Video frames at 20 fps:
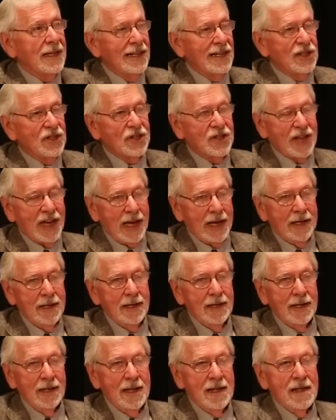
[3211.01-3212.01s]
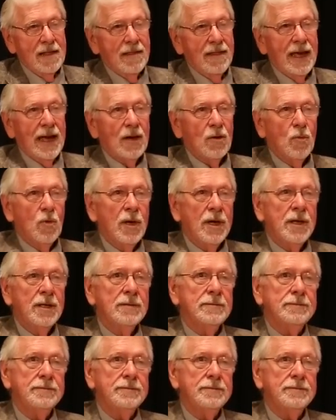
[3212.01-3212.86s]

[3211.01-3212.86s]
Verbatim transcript: it is said that when